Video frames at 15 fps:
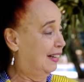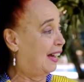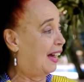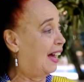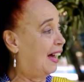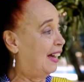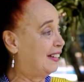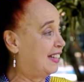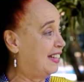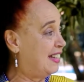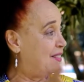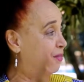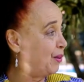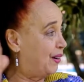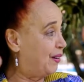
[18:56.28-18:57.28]
And
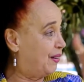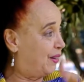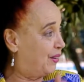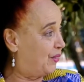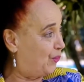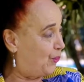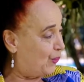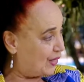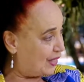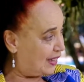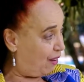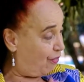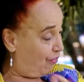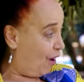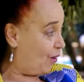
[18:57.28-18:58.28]

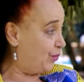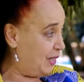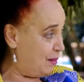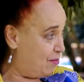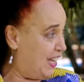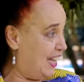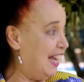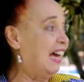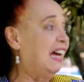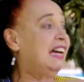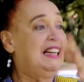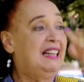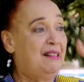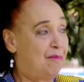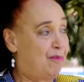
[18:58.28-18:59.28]
they found him here,
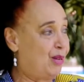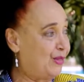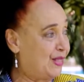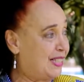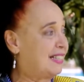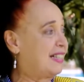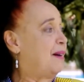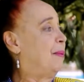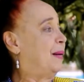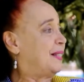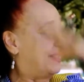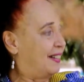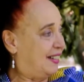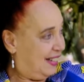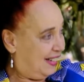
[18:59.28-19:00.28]
built his
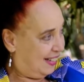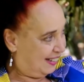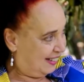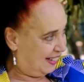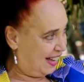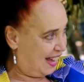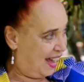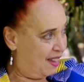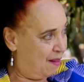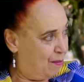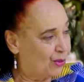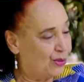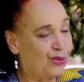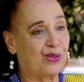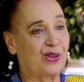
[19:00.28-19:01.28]
capacity, and they are
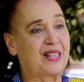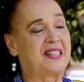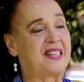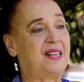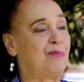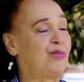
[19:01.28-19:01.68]
able to trust him